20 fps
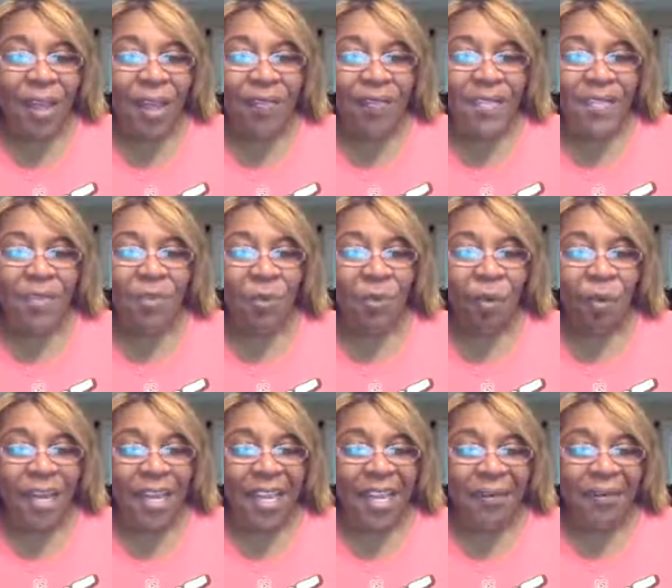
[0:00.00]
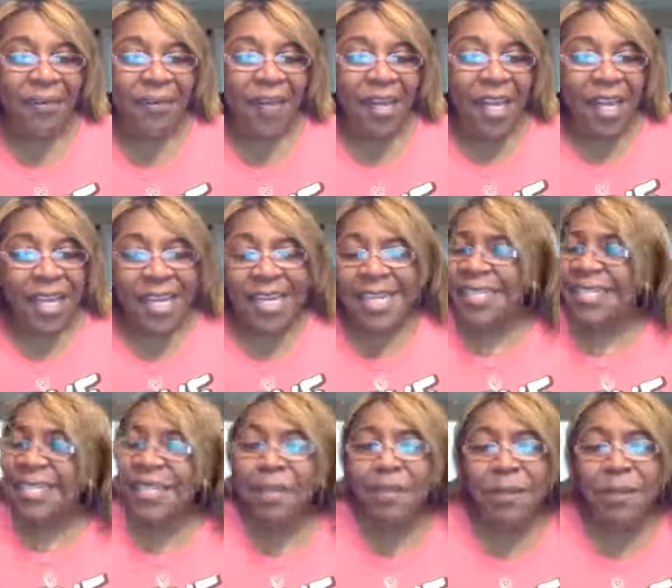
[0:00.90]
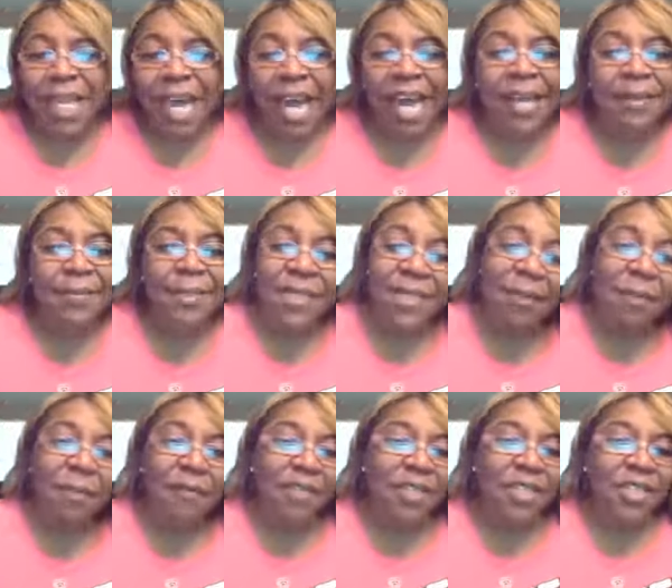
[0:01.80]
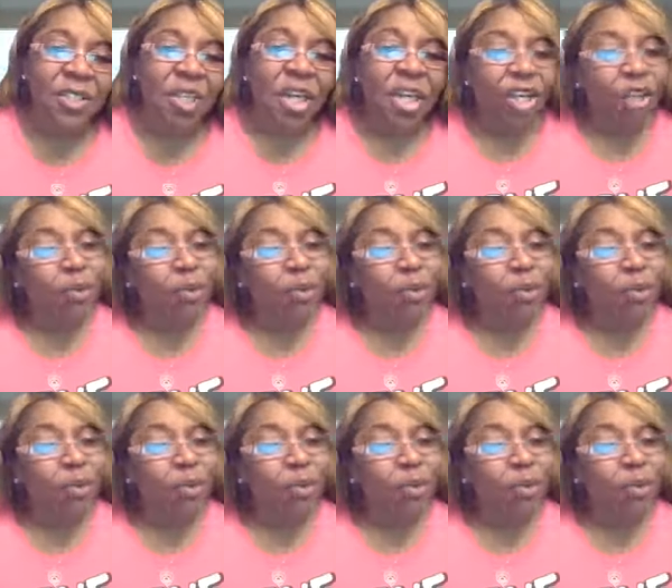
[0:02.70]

that this morning. Because sometimes some of us,